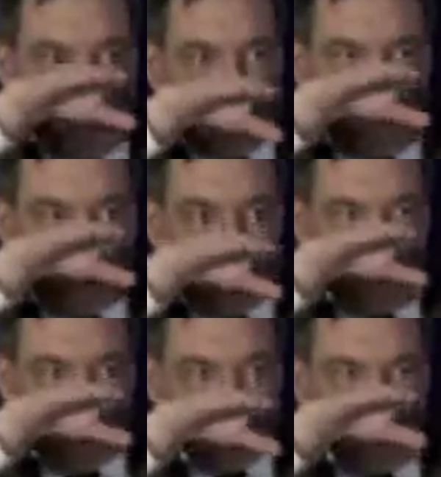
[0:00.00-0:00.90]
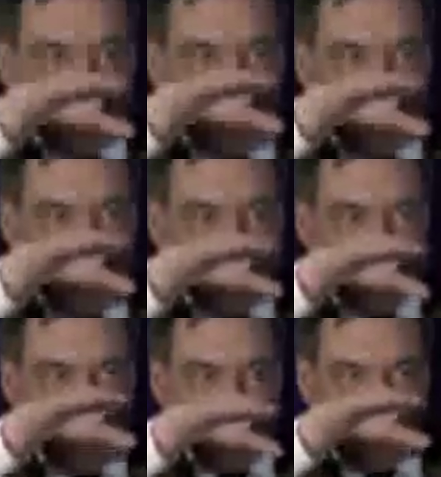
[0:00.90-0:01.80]
precisely the same
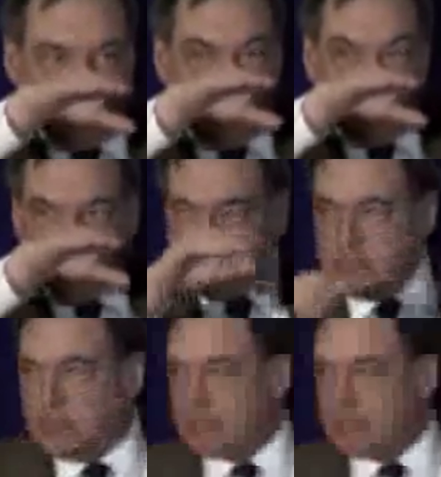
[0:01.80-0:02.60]
within like hundredths,